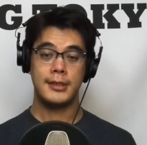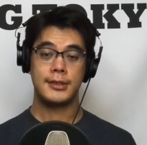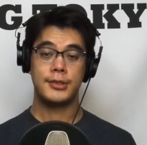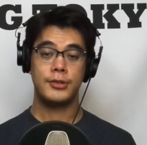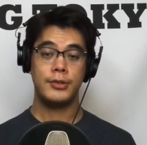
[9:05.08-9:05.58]
is
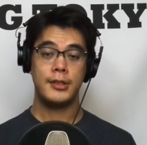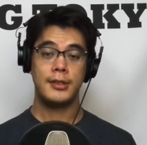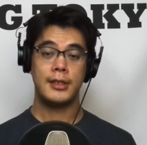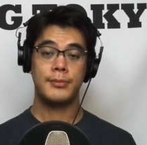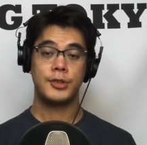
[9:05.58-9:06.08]
a student
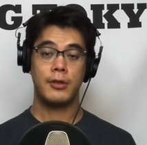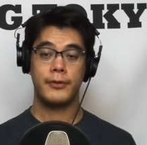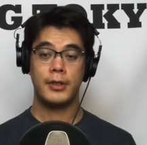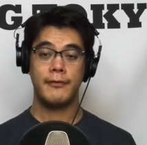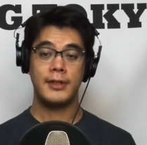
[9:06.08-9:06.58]
and
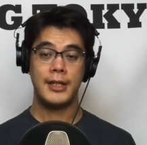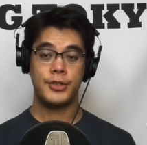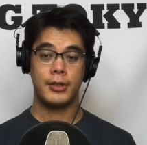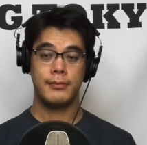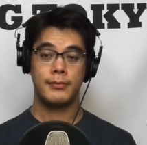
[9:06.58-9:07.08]
observer of
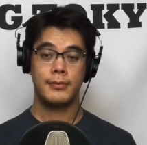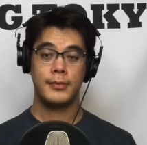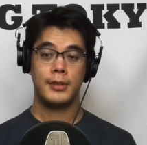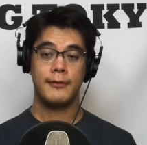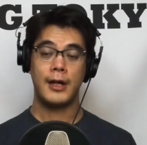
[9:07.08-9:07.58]
nature,
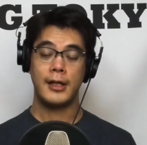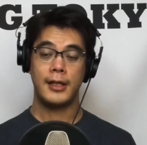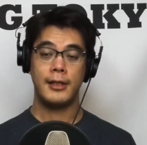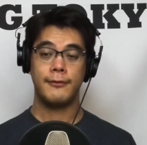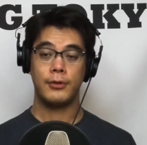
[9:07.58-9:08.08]
fauna
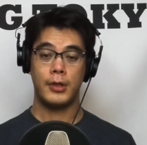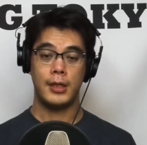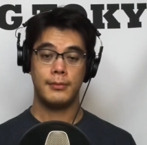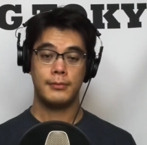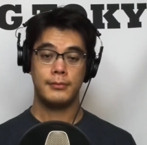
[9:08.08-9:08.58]
and
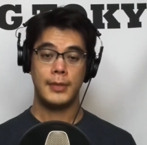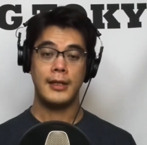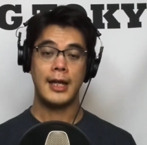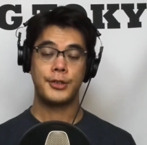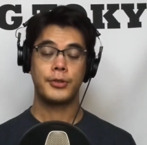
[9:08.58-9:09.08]
flora, and
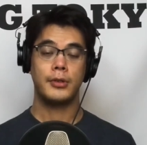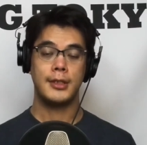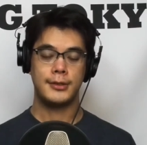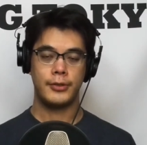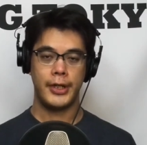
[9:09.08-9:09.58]
natural
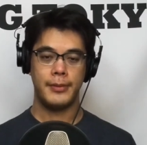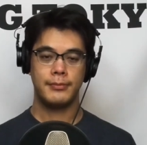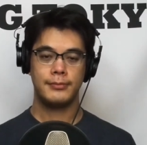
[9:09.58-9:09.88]
history.